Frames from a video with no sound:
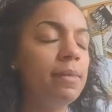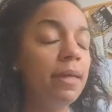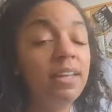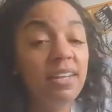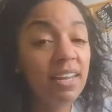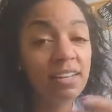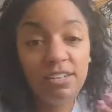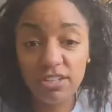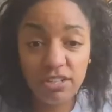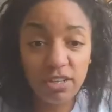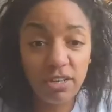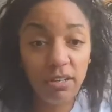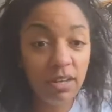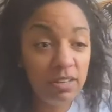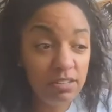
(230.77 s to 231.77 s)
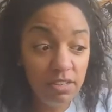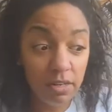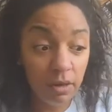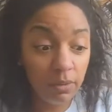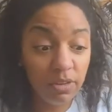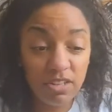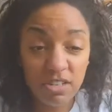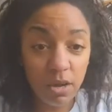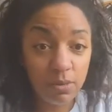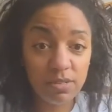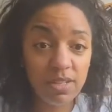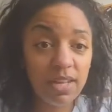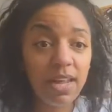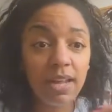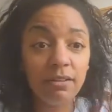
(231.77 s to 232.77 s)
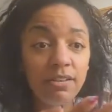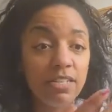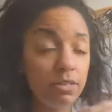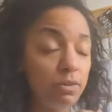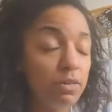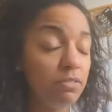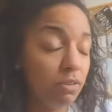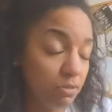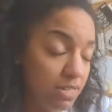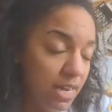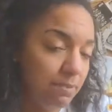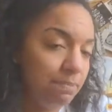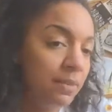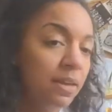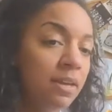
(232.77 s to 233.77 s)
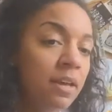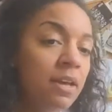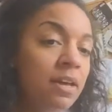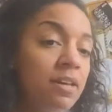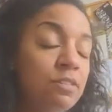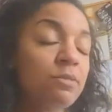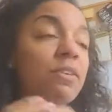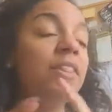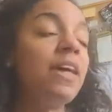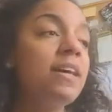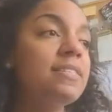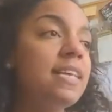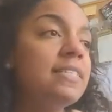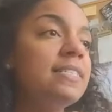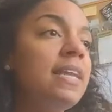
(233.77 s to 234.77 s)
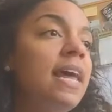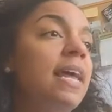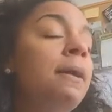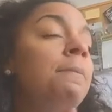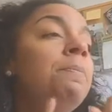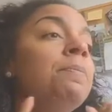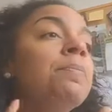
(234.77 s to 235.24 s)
And then you can go to the gallery too in your own time. So we've got that on Saturday.